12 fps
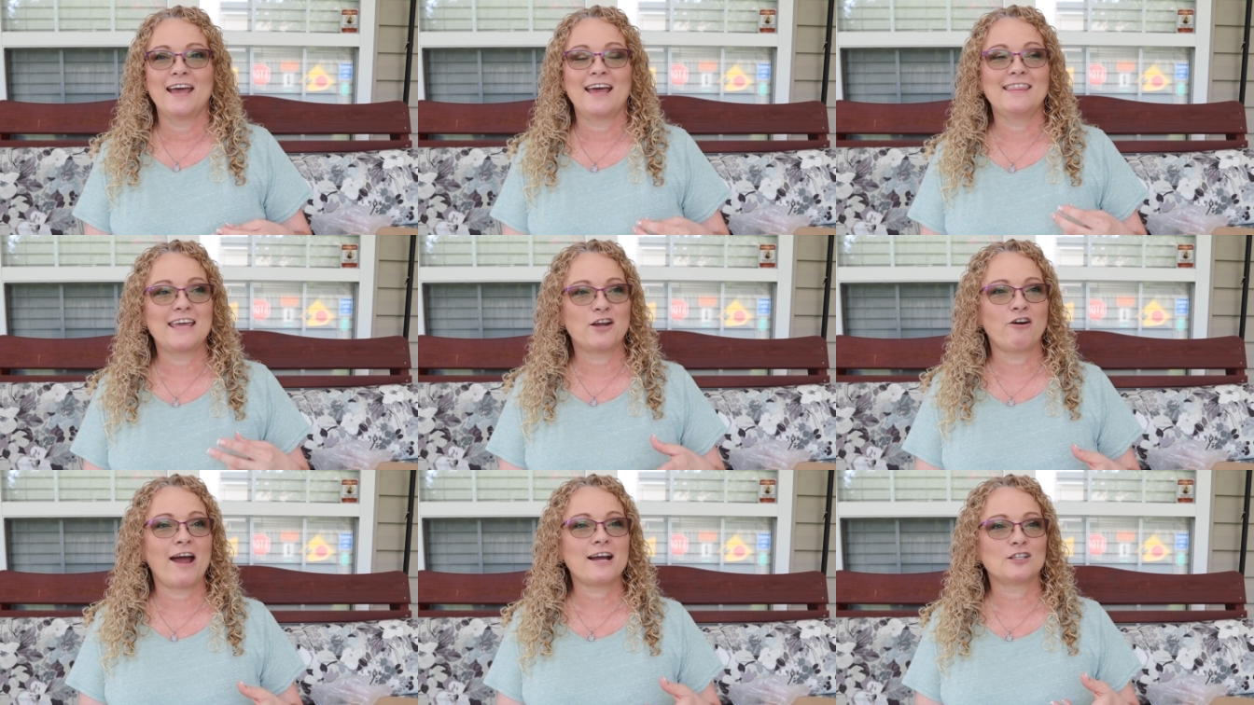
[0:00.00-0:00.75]
and they
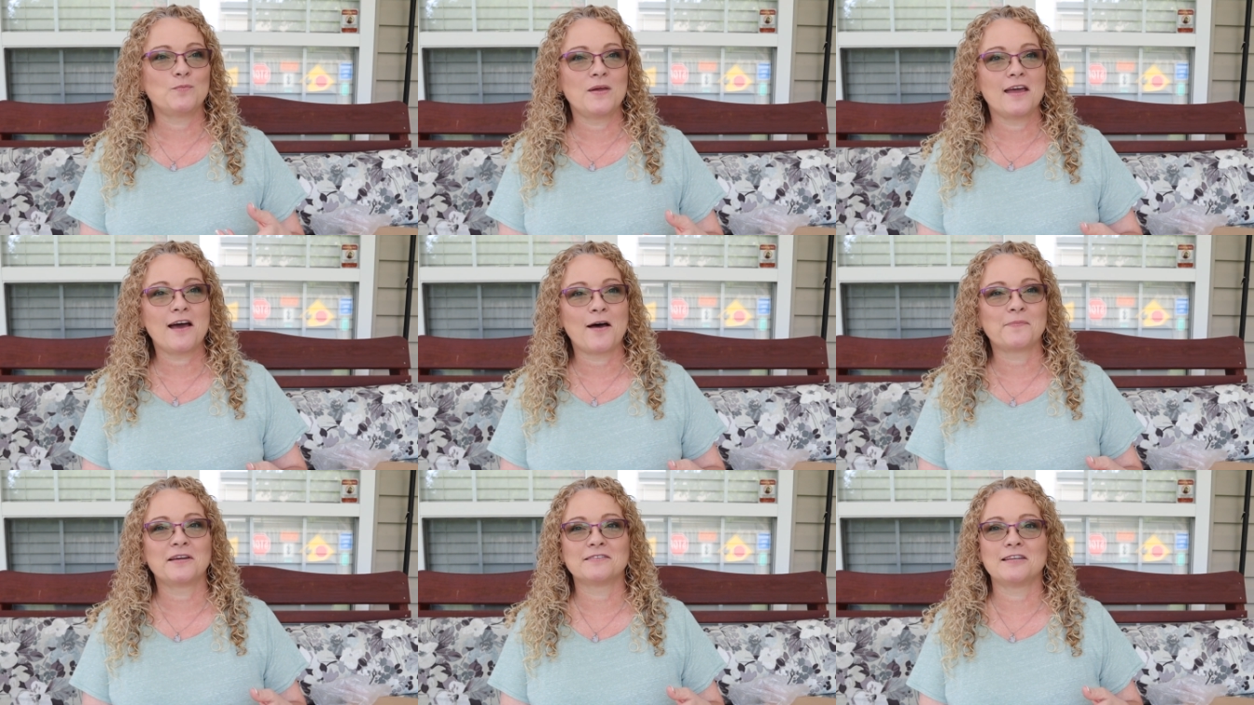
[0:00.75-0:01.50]
cracked me
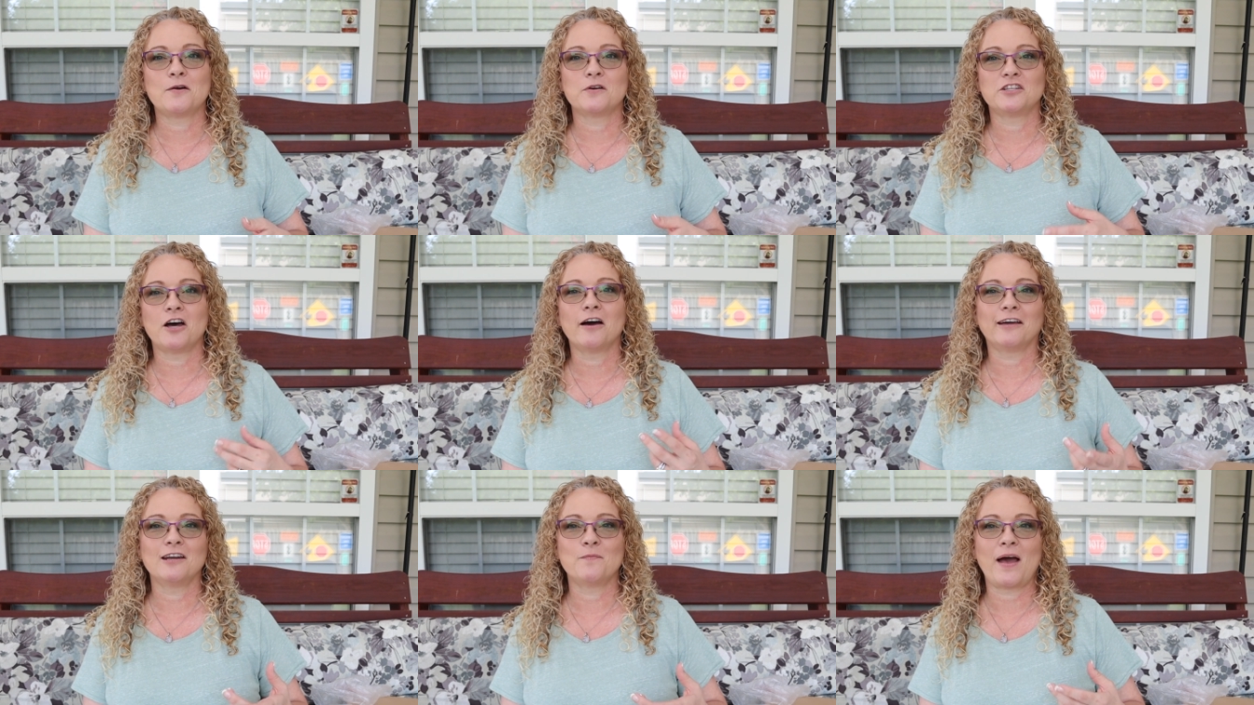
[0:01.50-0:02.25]
up because they were
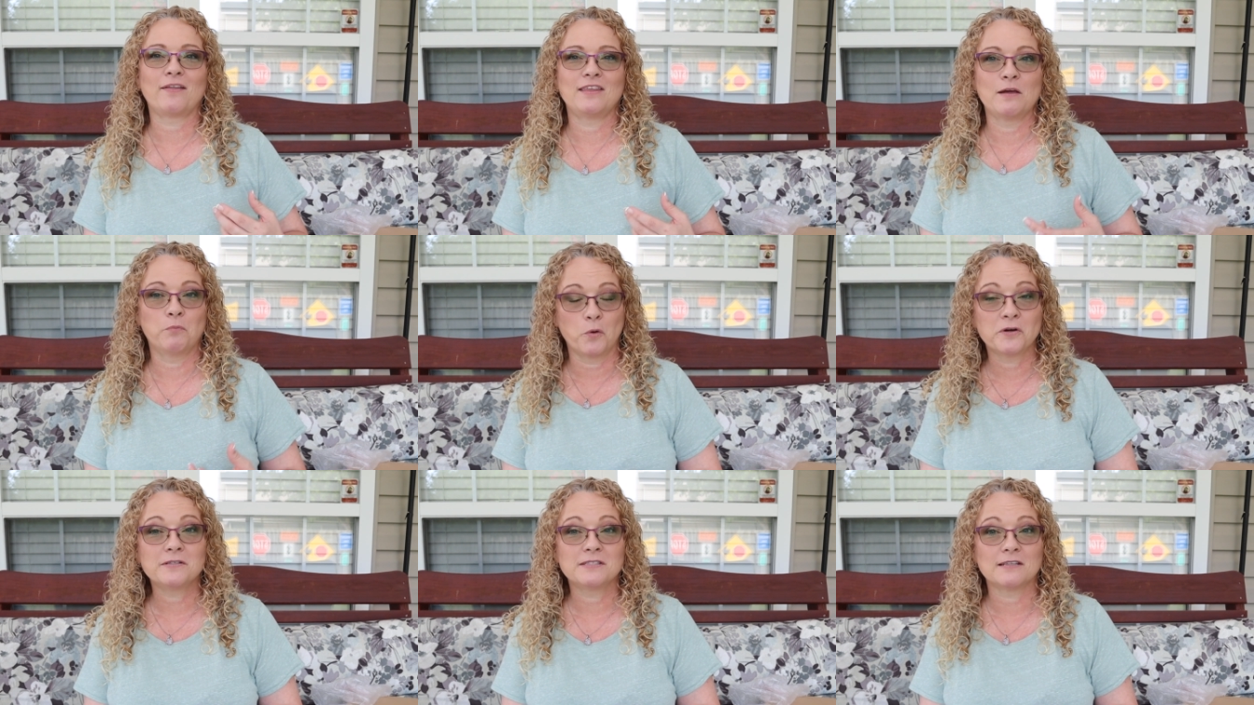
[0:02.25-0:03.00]
talking about the
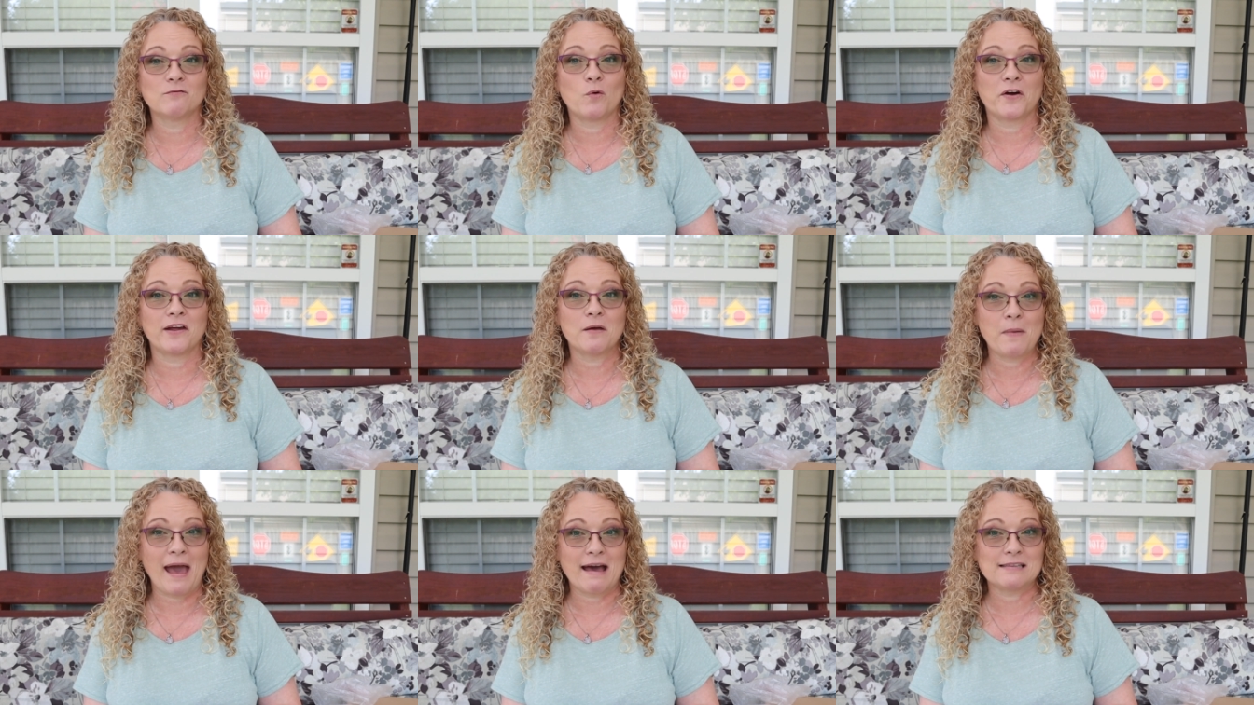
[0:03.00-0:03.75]
importance of wearing
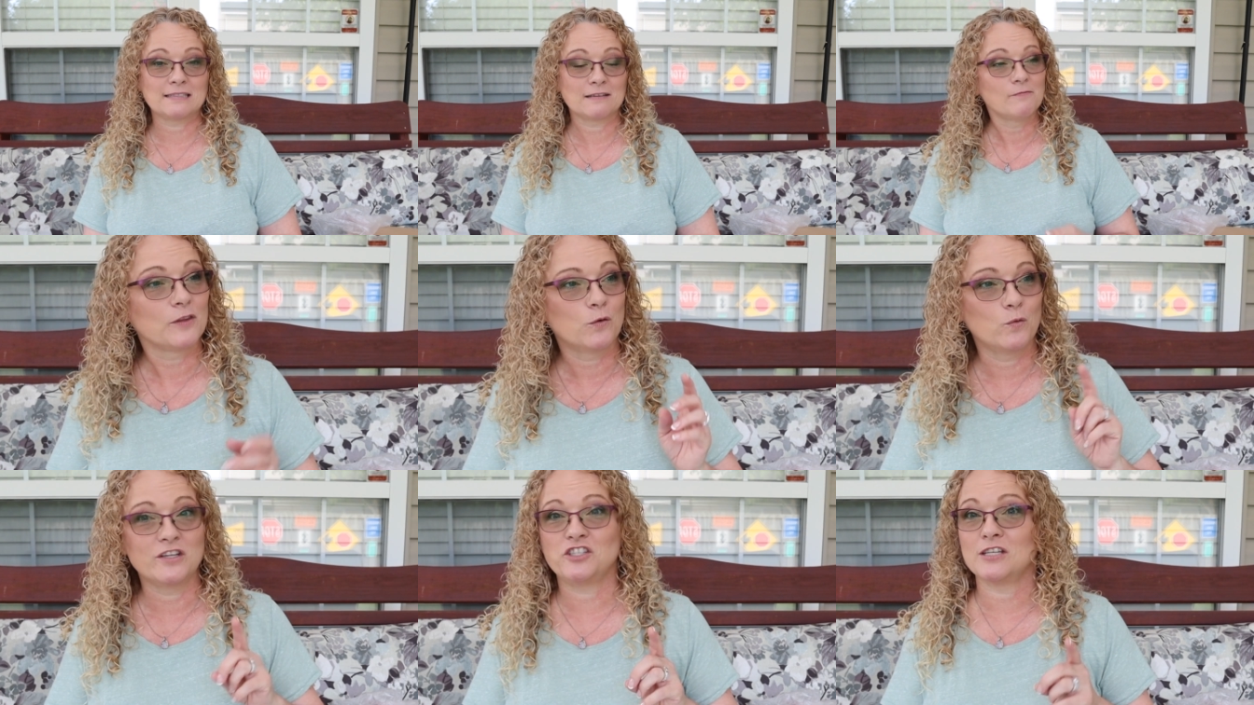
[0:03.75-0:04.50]
a mask,
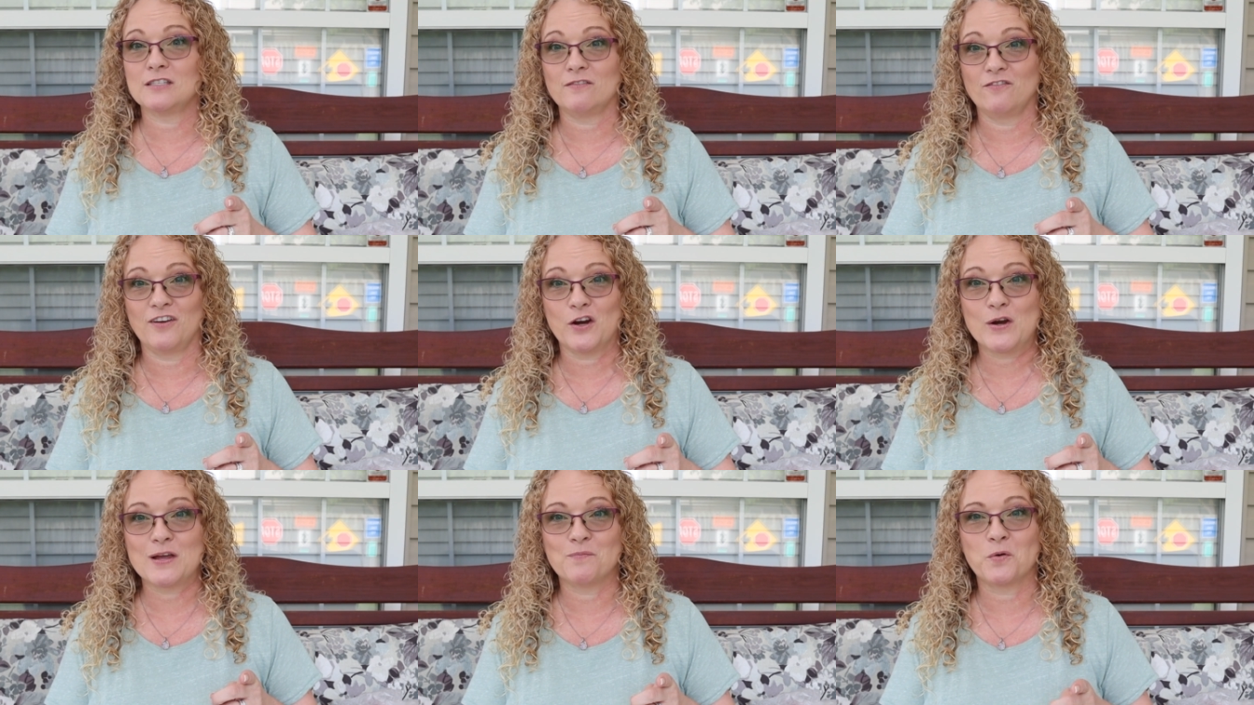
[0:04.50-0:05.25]
which is
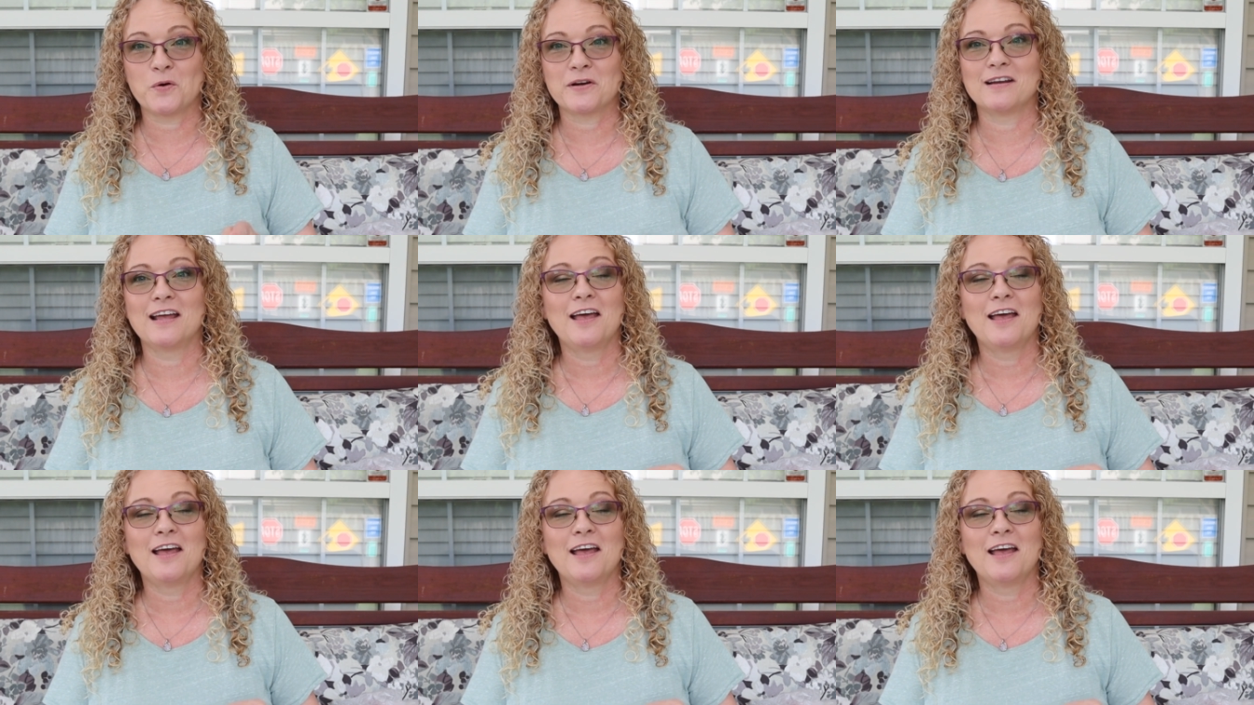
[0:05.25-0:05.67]
very important.